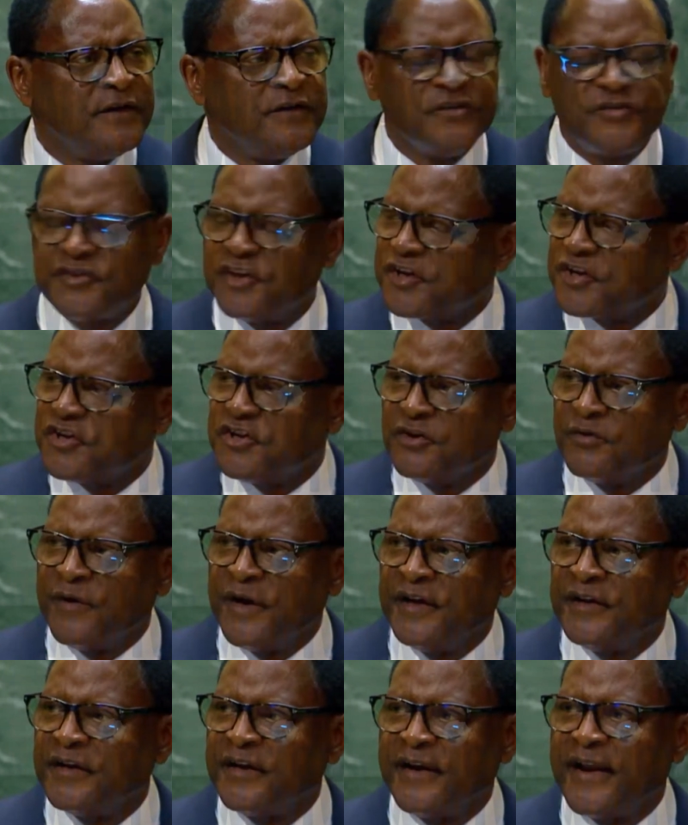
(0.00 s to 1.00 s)
to
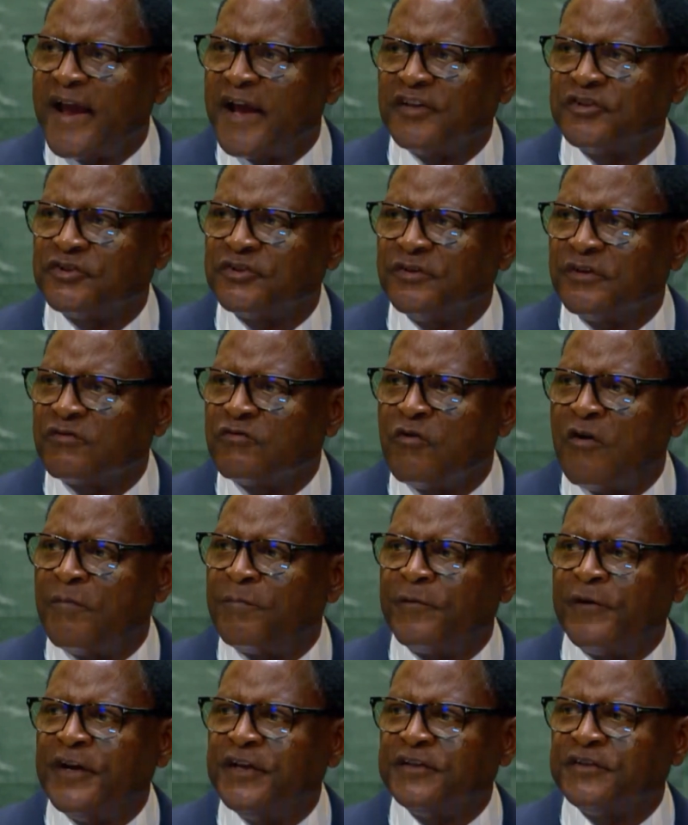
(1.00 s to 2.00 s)
secure international
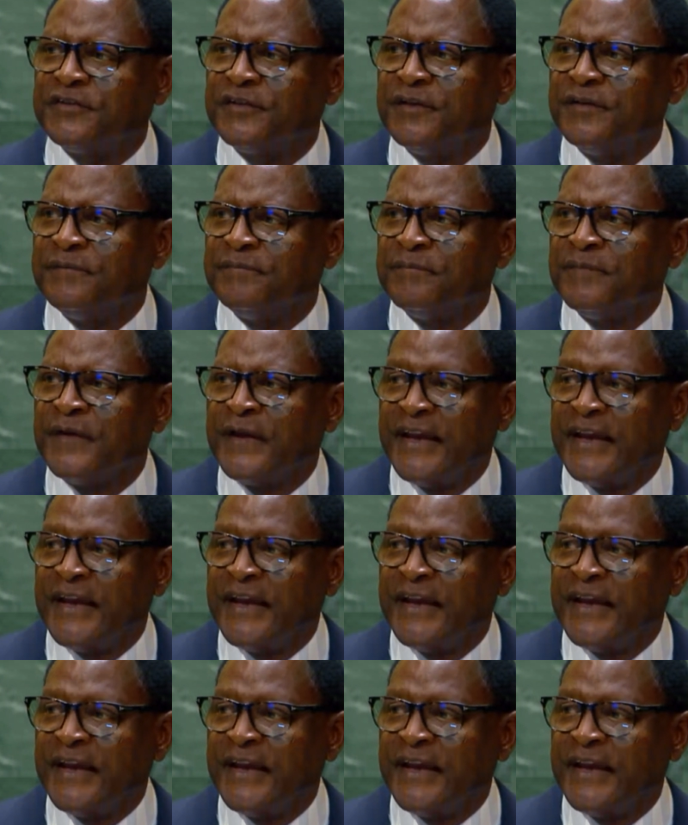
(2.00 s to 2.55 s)
cooperation